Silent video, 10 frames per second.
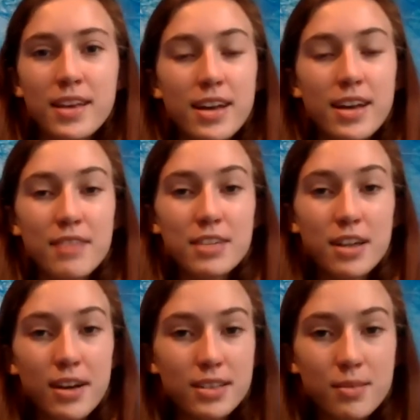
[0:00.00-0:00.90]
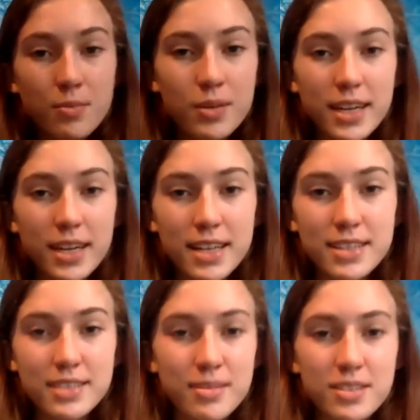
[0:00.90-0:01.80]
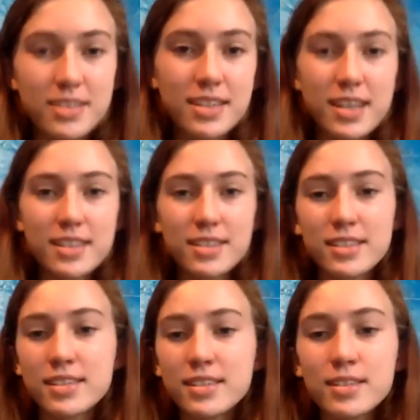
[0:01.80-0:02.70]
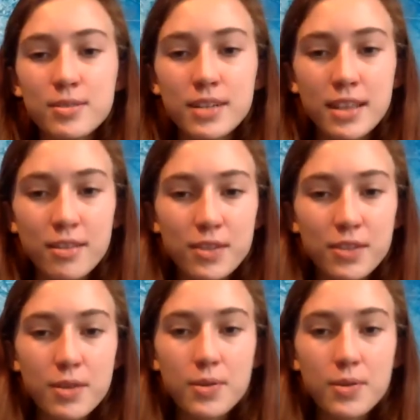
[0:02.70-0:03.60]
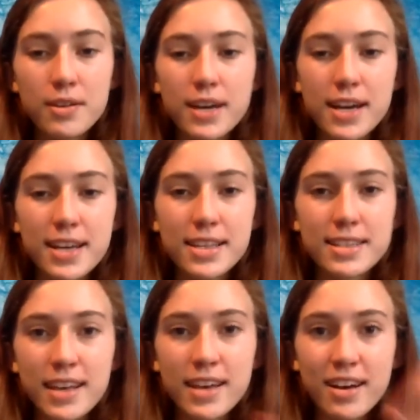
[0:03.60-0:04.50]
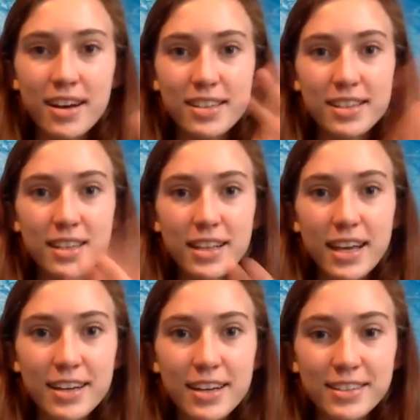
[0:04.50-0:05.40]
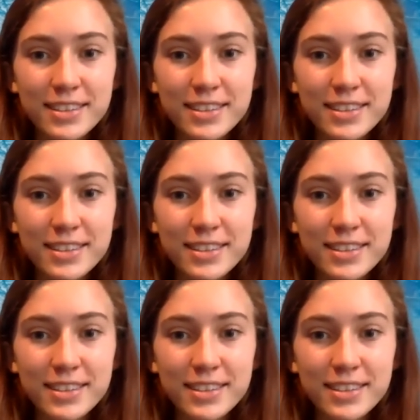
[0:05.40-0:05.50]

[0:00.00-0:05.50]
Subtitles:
have an awesome weekend. It was nice to do another video with you guys. I'll see you later.